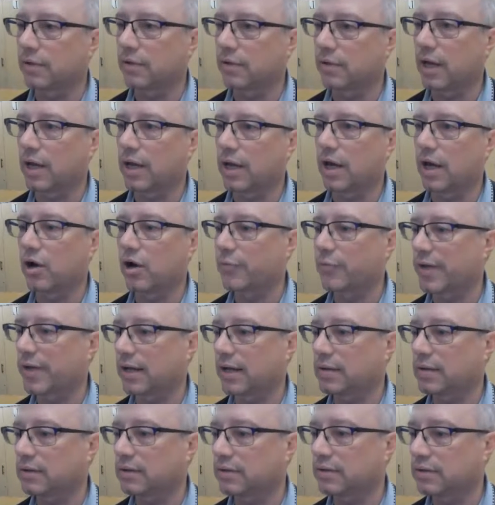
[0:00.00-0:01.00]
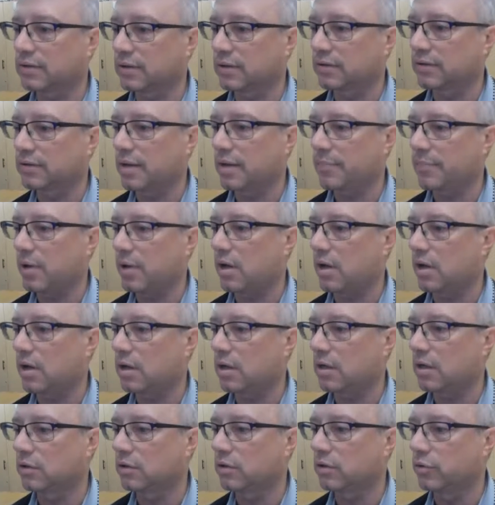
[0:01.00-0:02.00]
Okay, I hope that clears things up
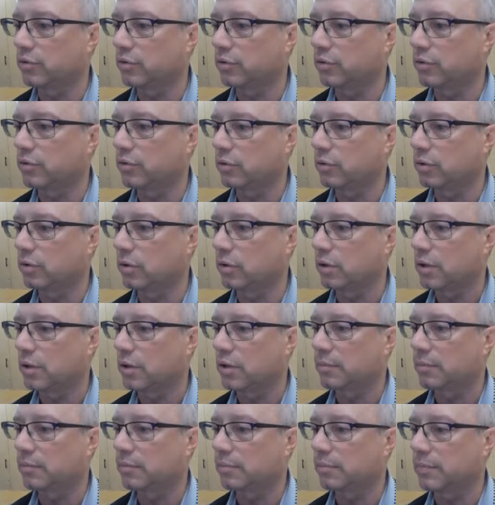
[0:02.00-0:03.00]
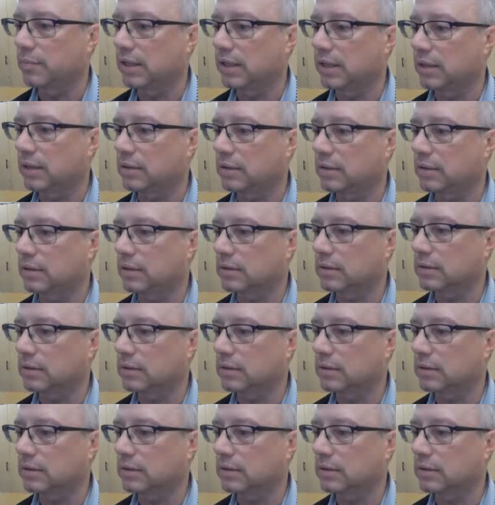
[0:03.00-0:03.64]
on Google Meet.